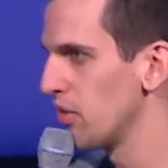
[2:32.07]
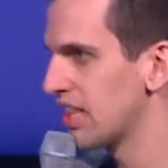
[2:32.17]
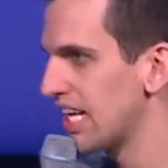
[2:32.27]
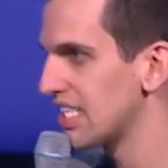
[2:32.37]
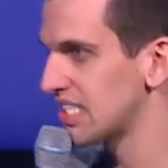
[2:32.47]

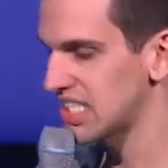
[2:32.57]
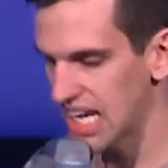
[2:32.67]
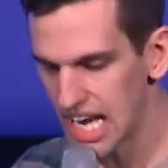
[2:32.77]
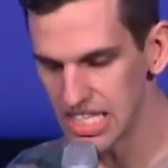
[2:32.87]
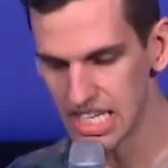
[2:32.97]
things
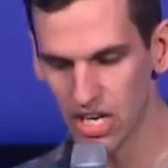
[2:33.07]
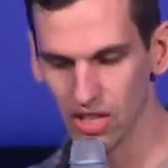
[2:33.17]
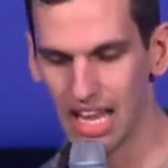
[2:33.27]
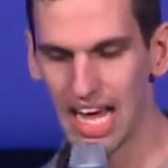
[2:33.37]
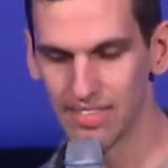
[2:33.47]
change in our
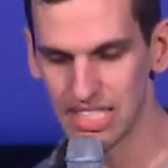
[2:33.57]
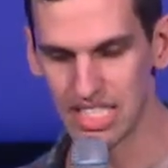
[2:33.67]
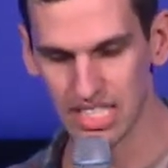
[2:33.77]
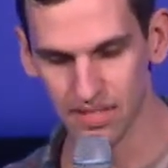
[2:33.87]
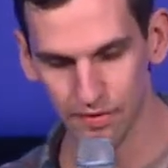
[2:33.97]
lives in
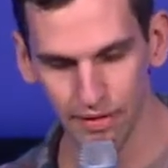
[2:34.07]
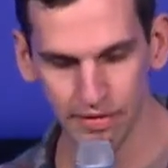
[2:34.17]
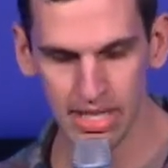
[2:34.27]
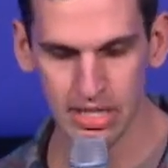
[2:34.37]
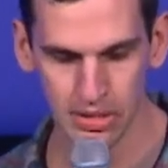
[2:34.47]
just
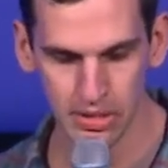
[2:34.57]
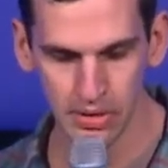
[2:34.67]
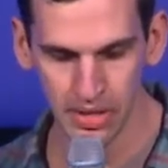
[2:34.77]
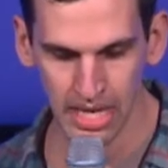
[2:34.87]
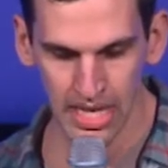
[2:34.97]

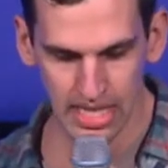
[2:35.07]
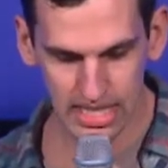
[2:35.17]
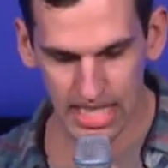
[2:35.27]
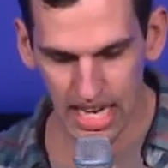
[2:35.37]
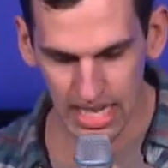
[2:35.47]
52
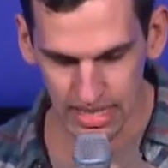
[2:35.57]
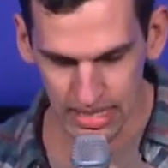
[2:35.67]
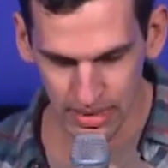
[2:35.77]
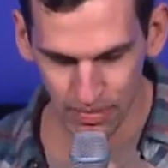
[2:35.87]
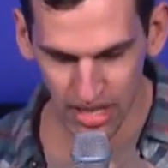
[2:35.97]
days.